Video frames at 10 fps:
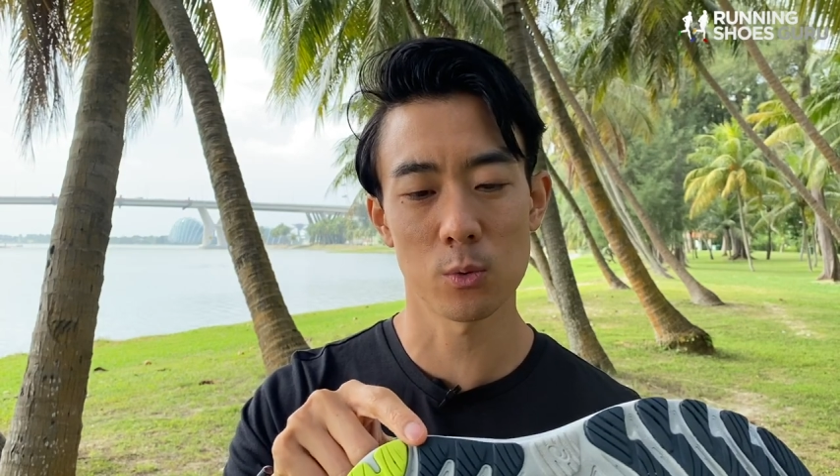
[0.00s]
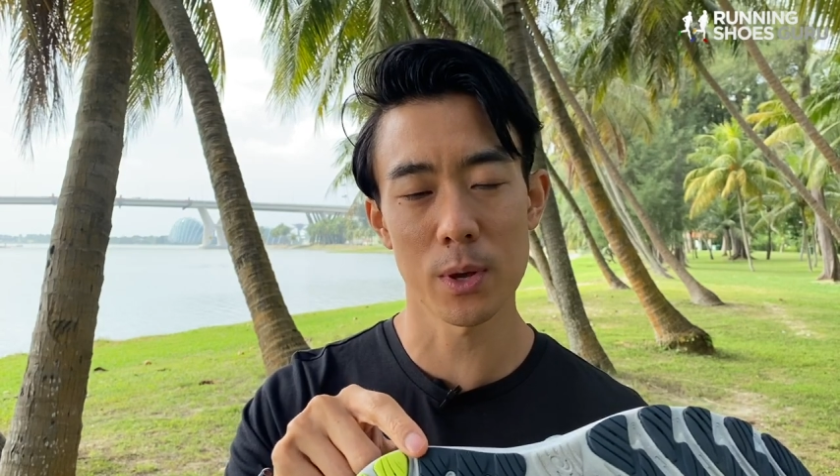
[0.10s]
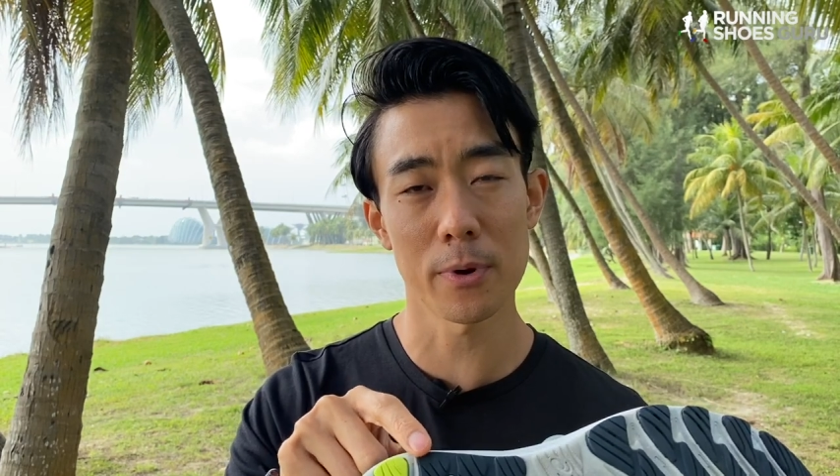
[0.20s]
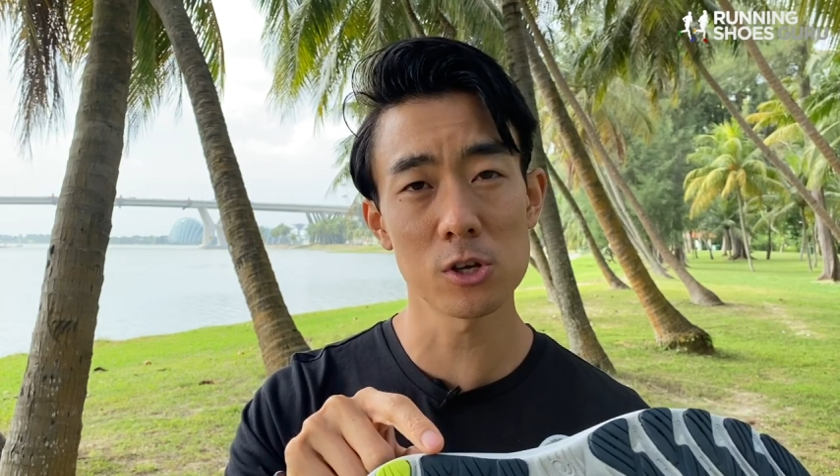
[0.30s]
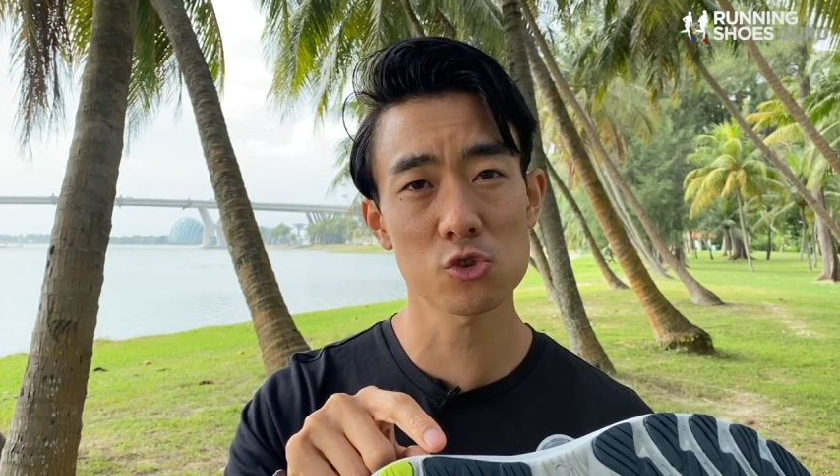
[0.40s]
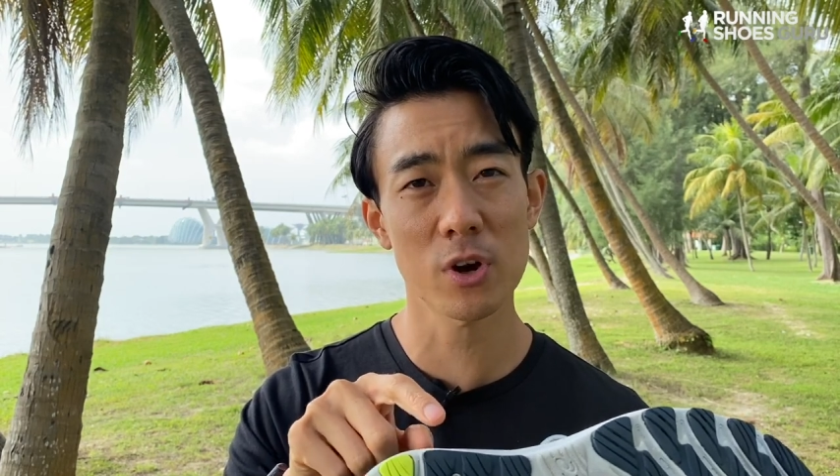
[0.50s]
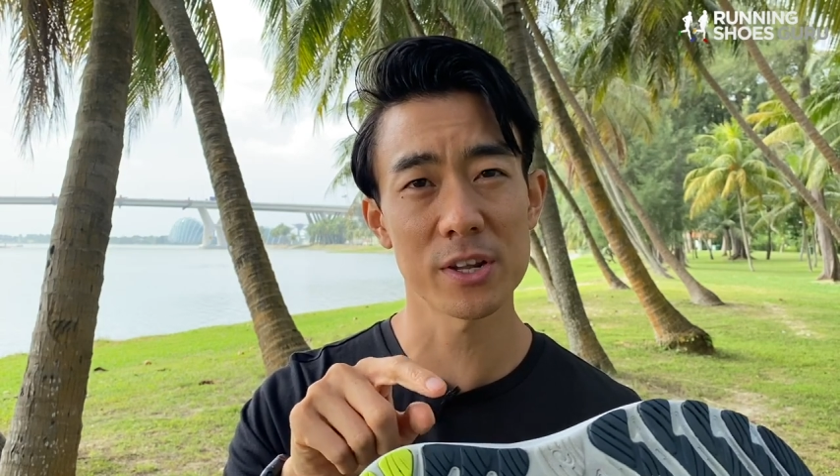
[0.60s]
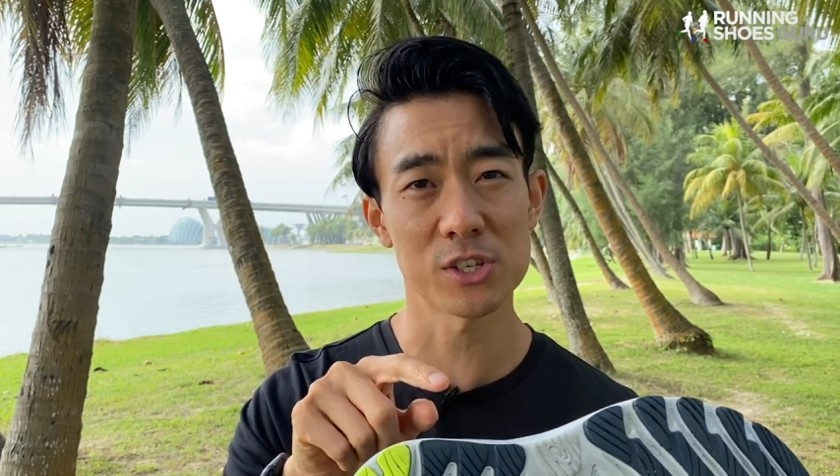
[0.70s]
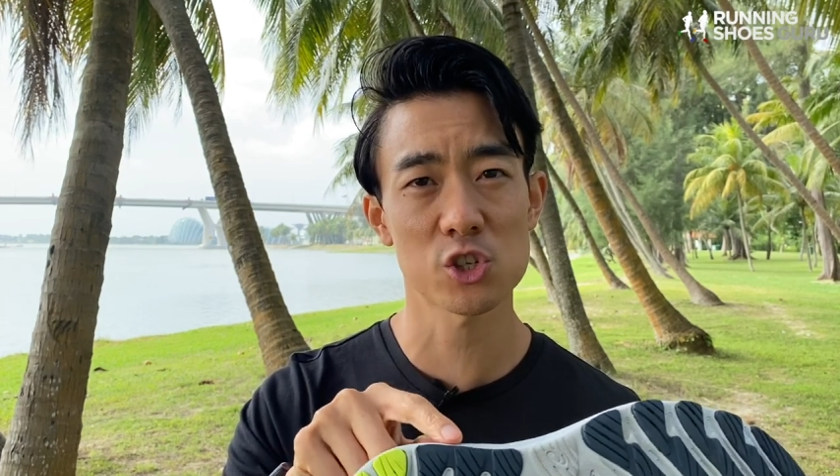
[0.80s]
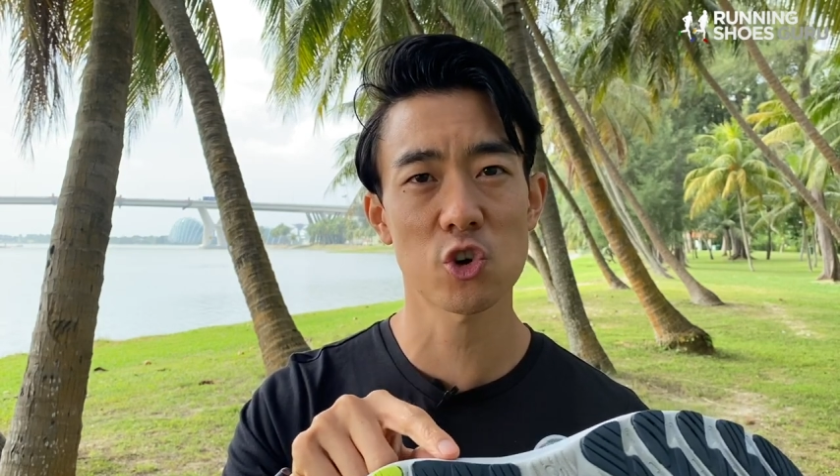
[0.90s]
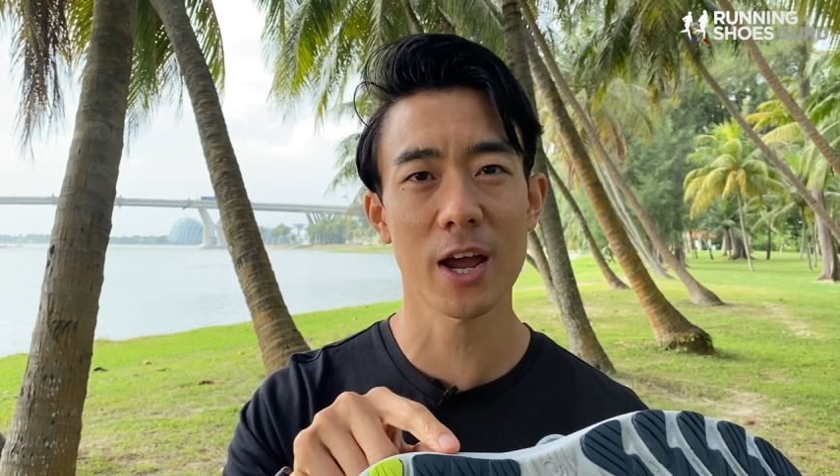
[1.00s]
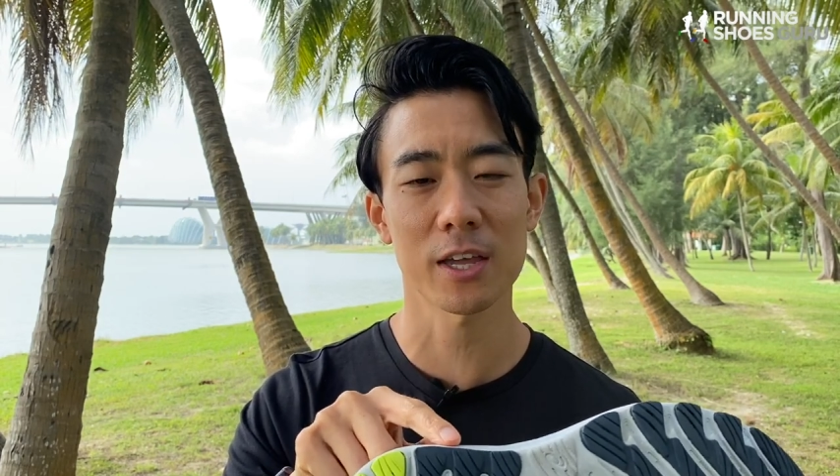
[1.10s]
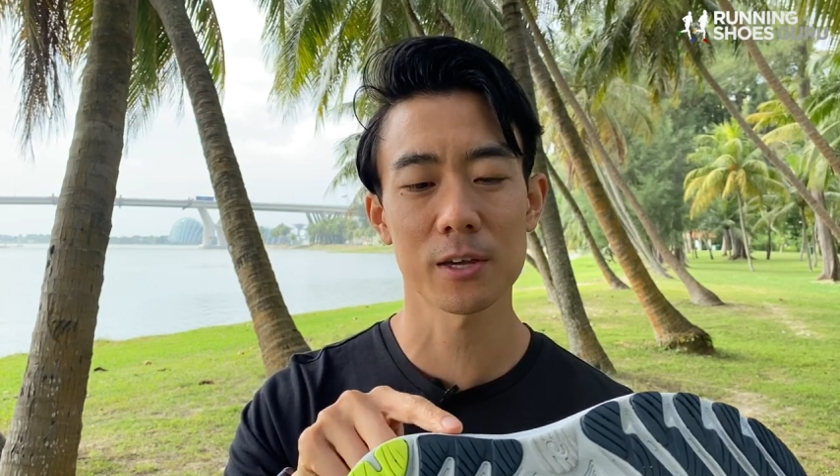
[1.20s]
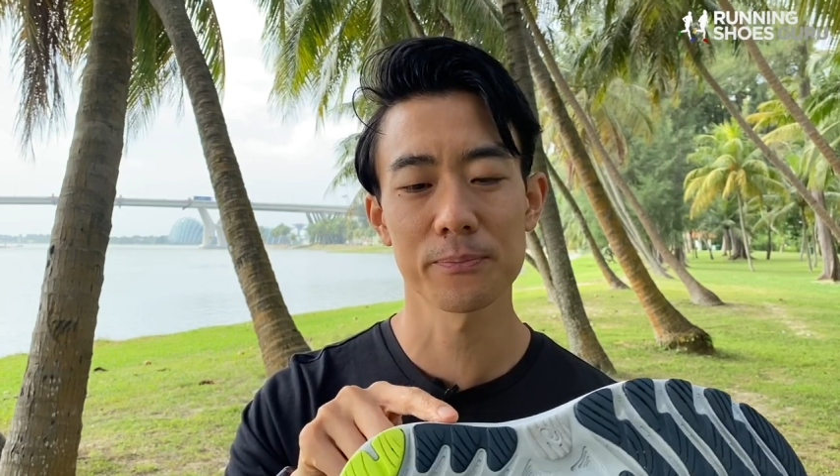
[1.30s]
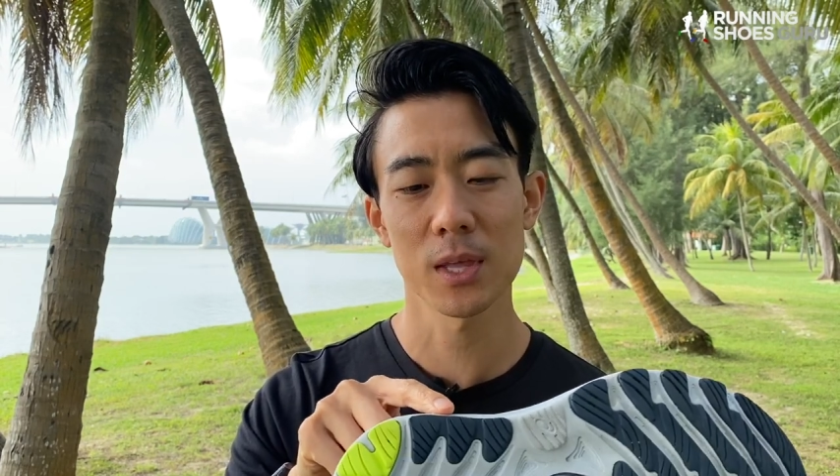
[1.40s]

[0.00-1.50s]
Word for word: where most runners strike,